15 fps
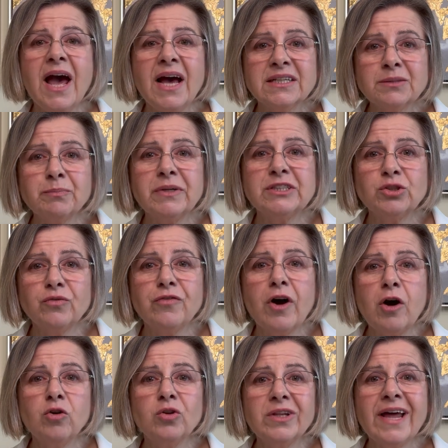aspects of
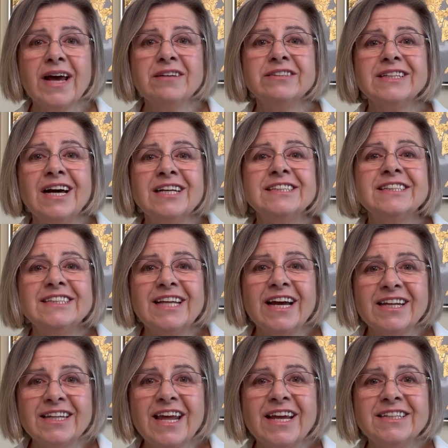our lives are
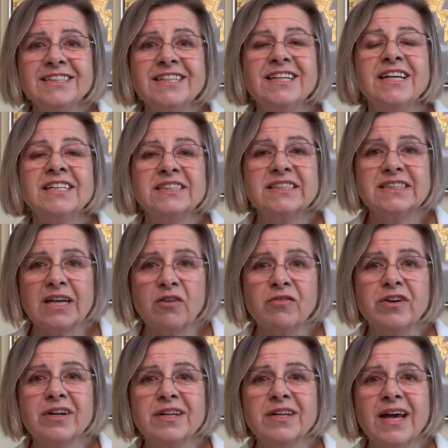stagnating and
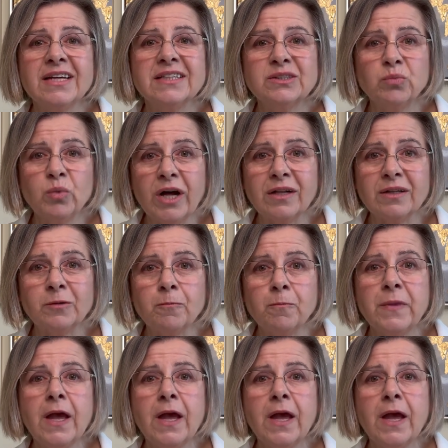suffering as well.